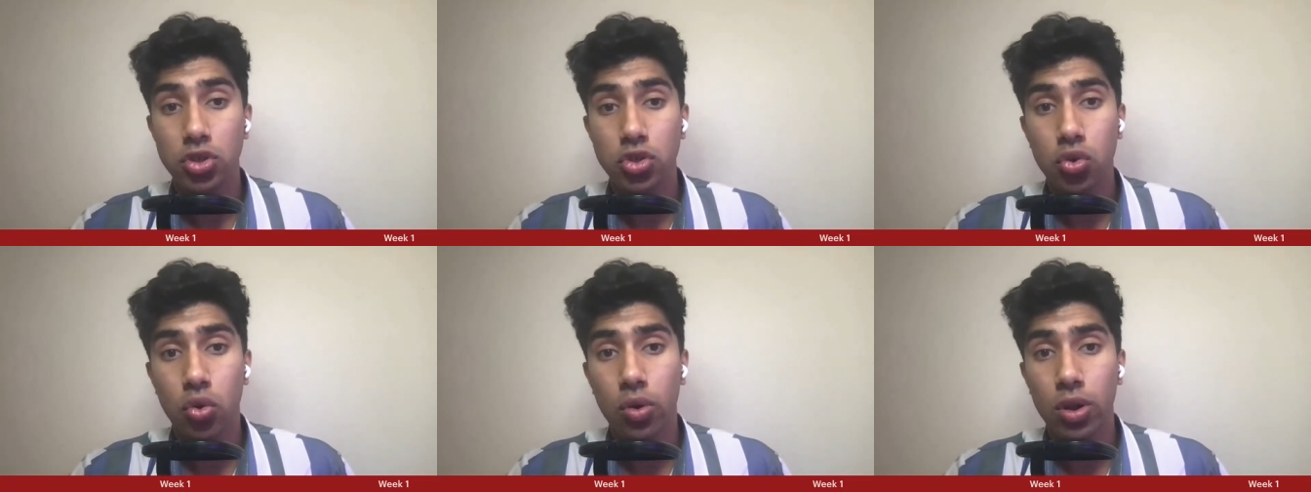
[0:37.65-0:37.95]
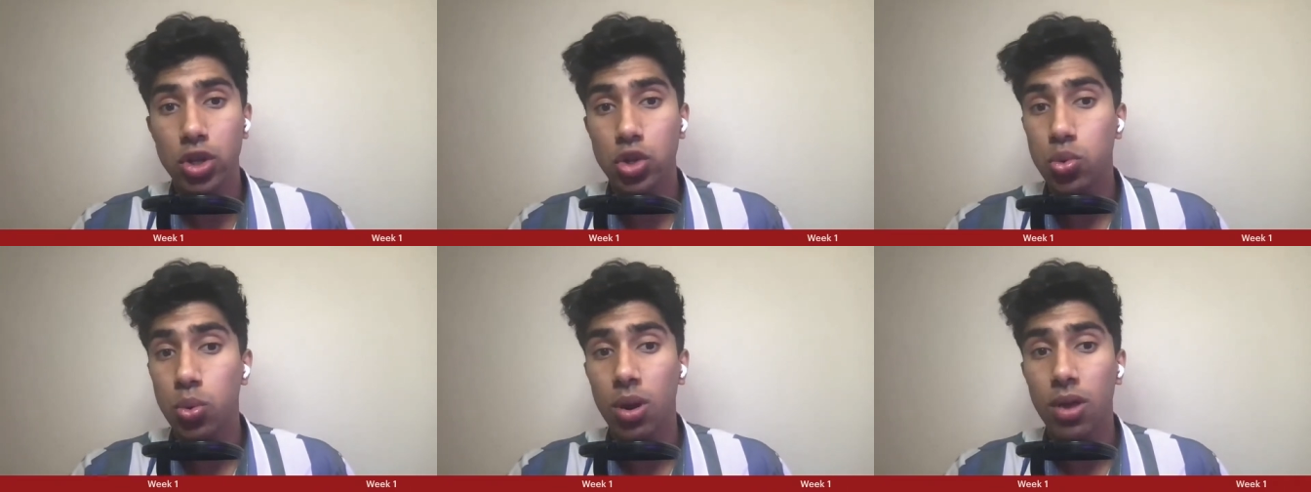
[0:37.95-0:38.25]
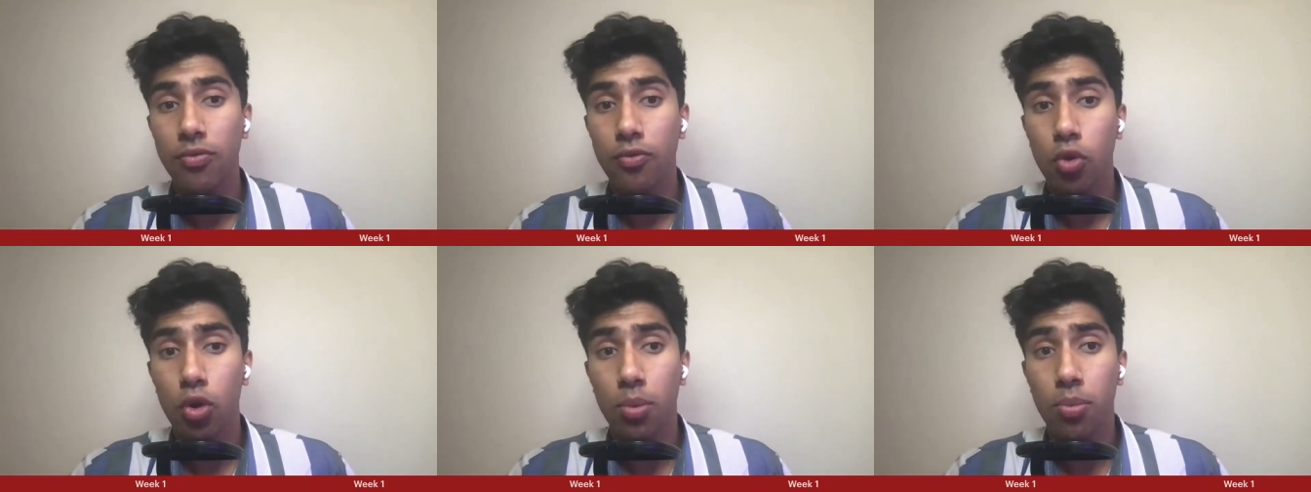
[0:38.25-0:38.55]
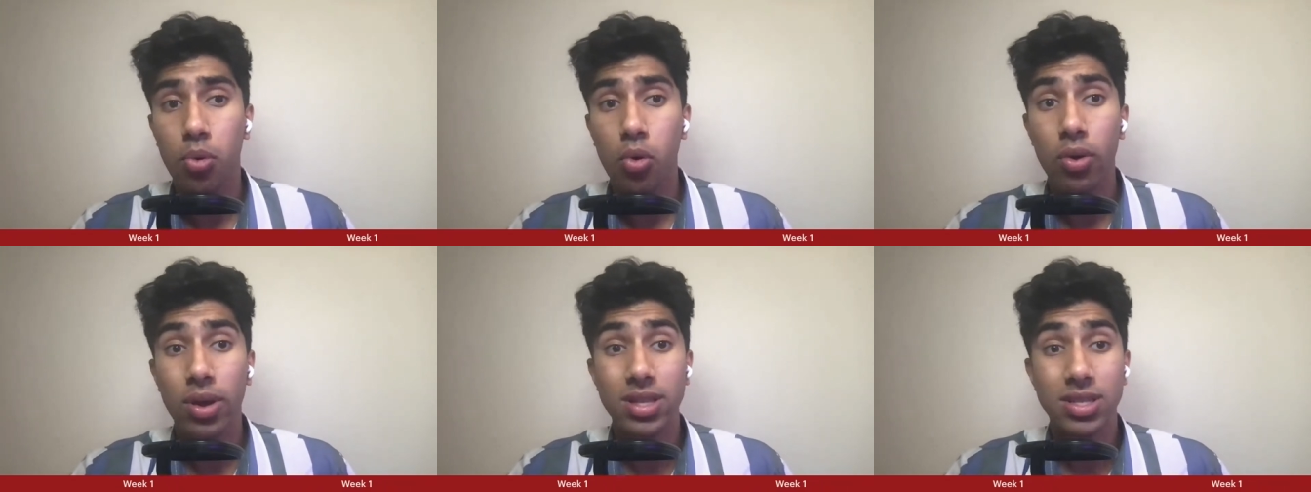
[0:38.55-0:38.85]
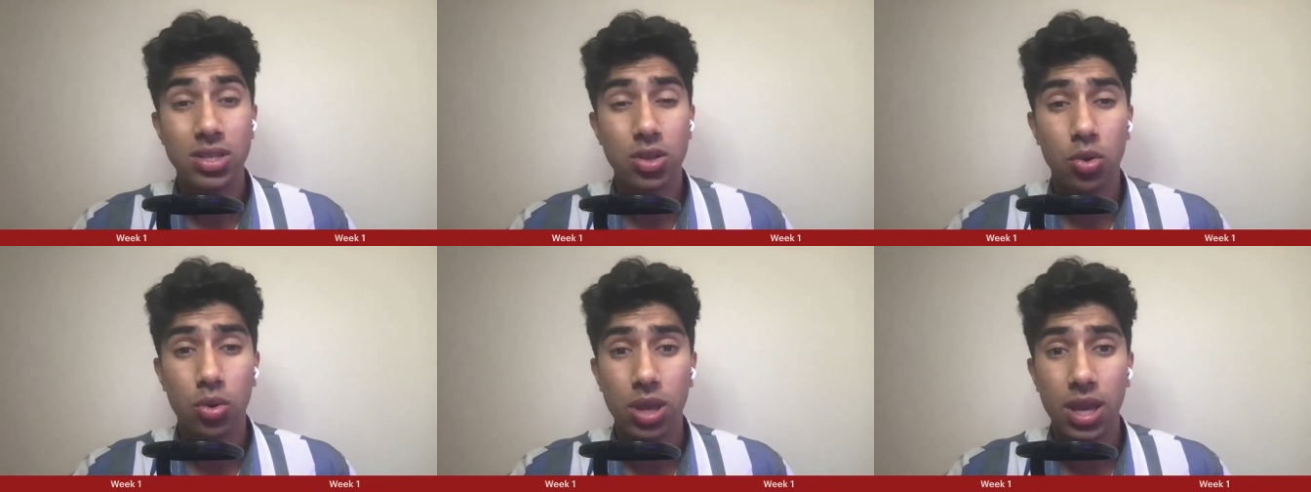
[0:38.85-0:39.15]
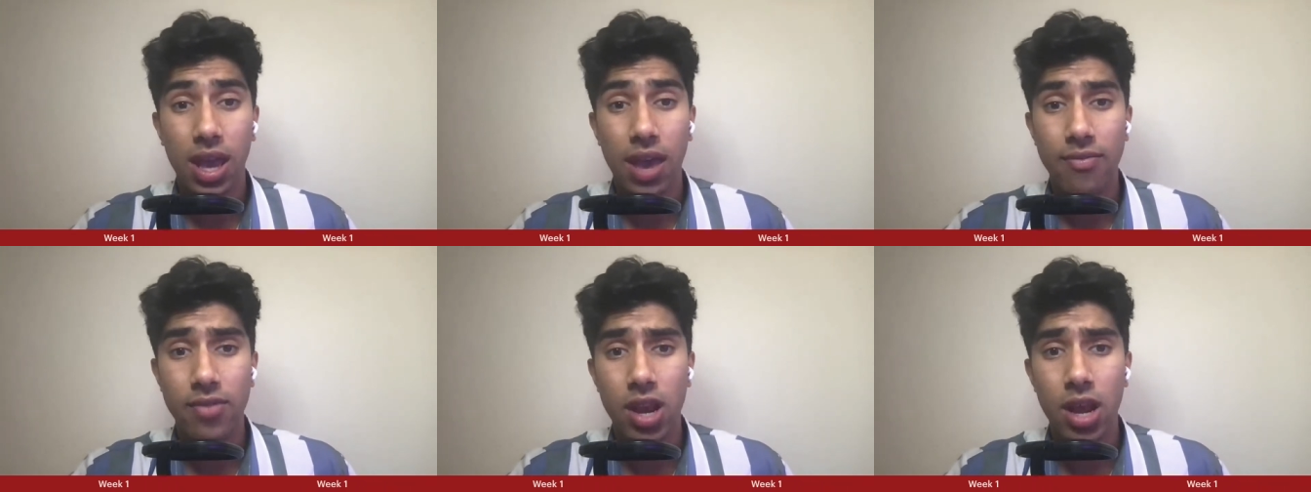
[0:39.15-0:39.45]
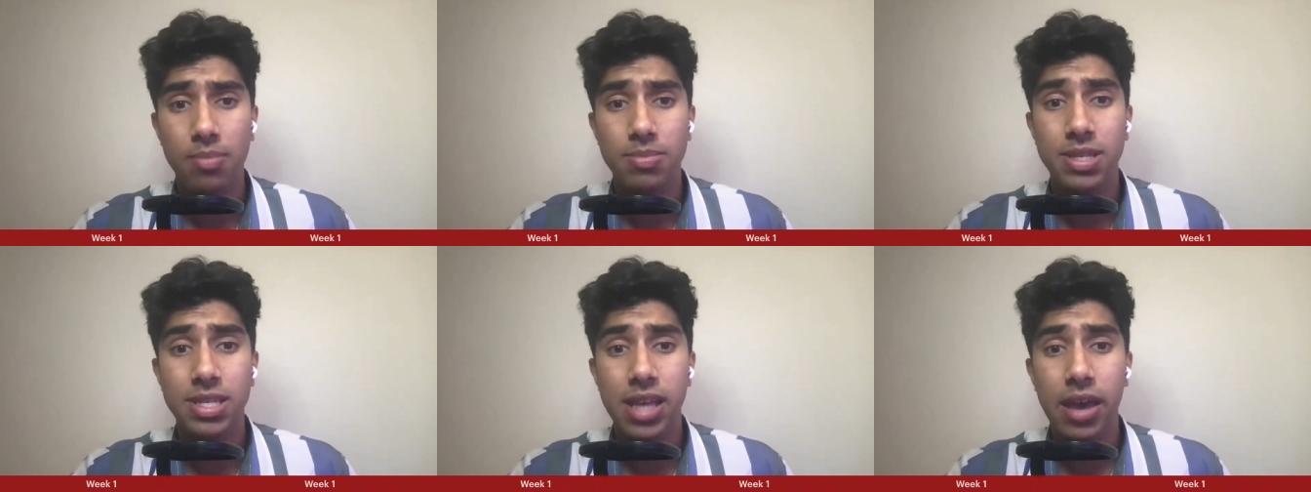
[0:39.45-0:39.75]
scoring 24 points, only giving
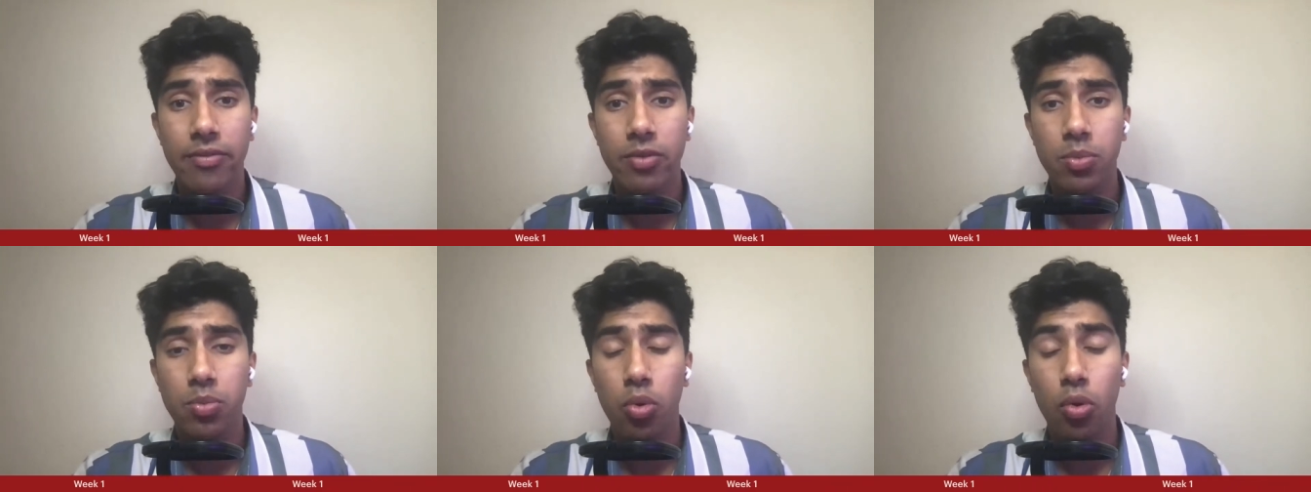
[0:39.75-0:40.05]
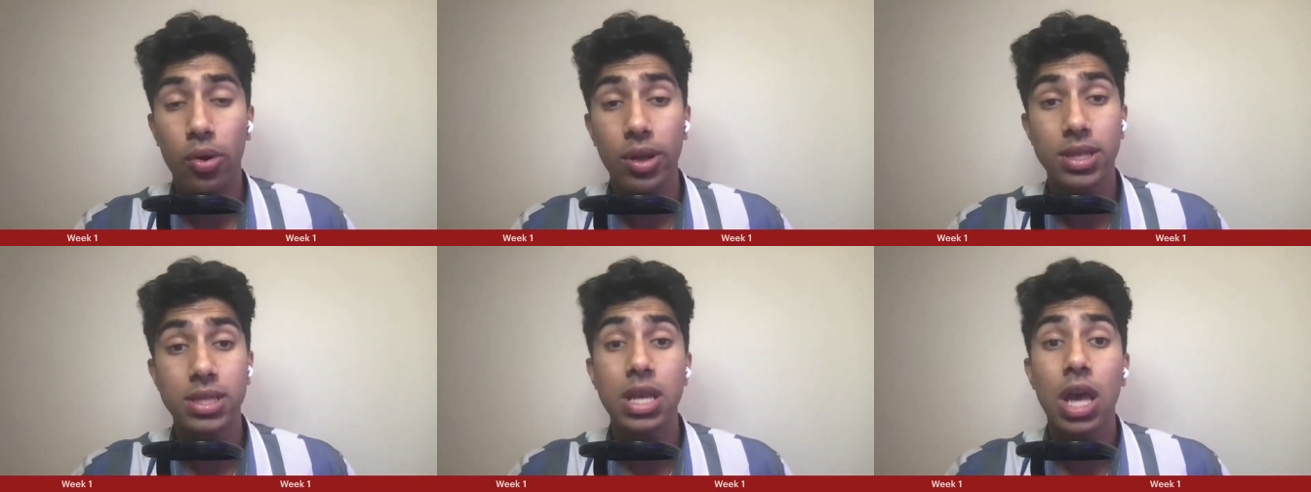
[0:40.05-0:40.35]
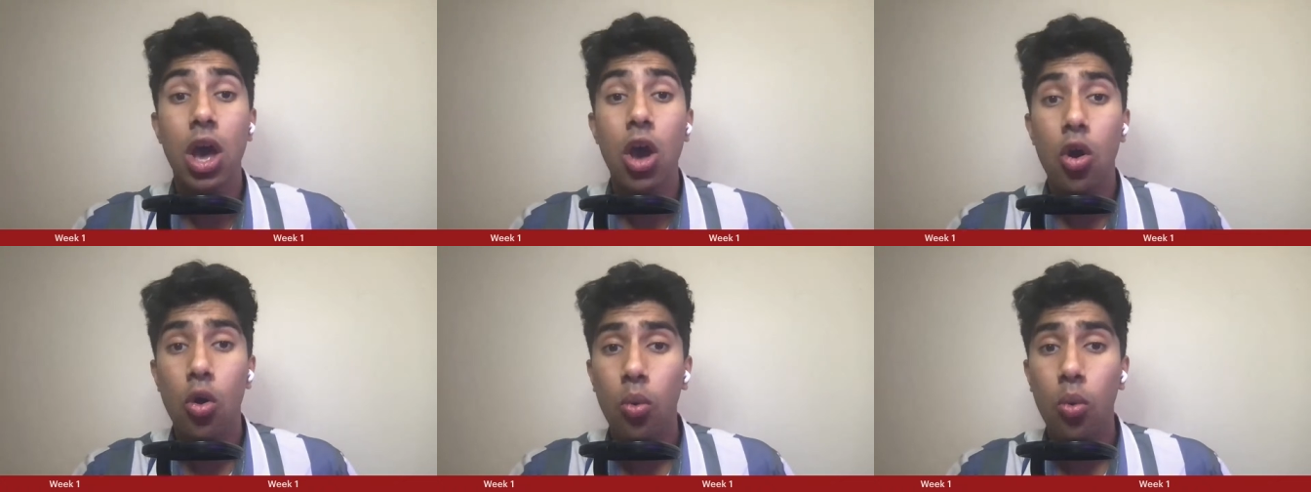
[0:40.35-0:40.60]
up 7 points,